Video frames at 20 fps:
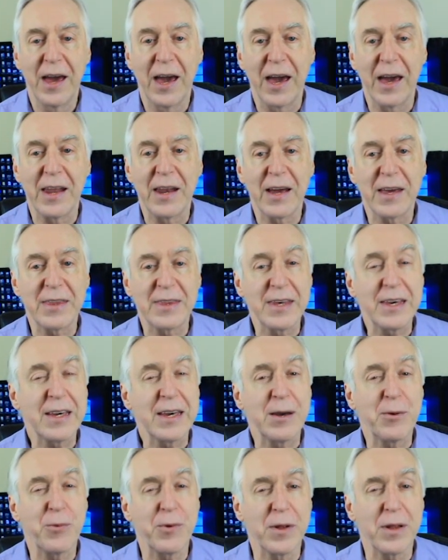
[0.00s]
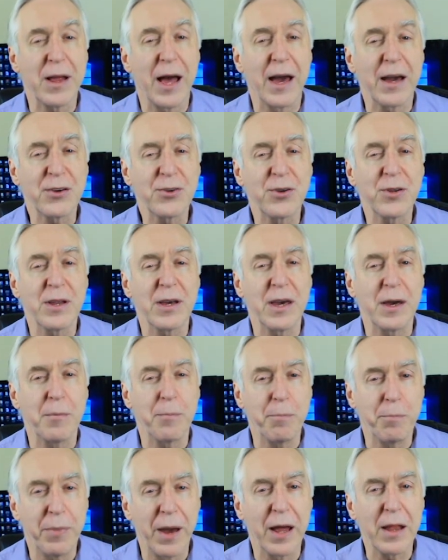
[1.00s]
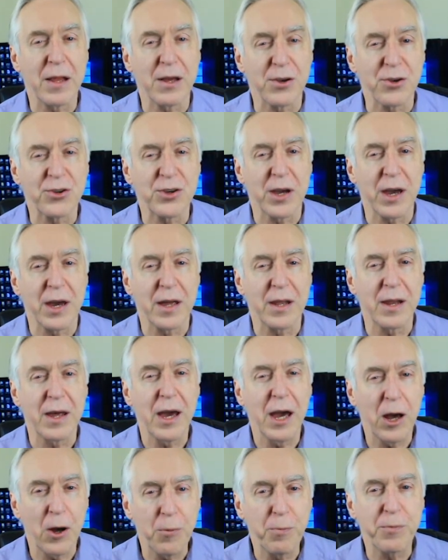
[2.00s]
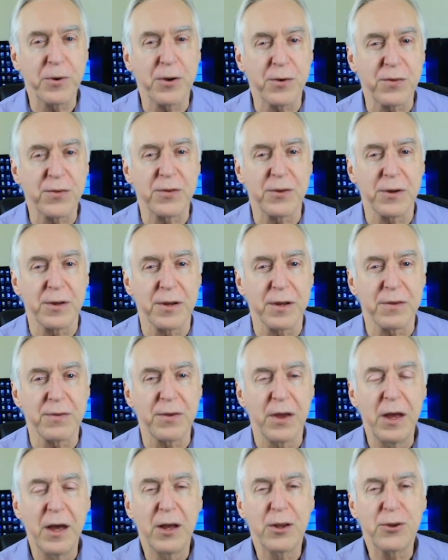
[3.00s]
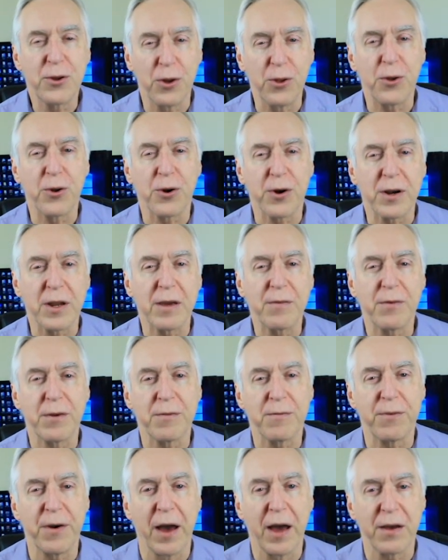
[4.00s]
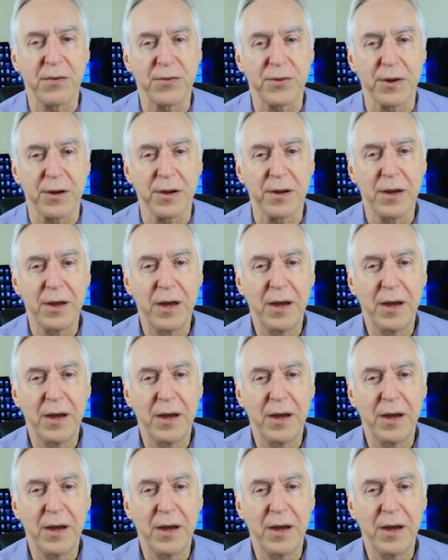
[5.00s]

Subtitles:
and I think it will actually embellish and help your students to learn even faster.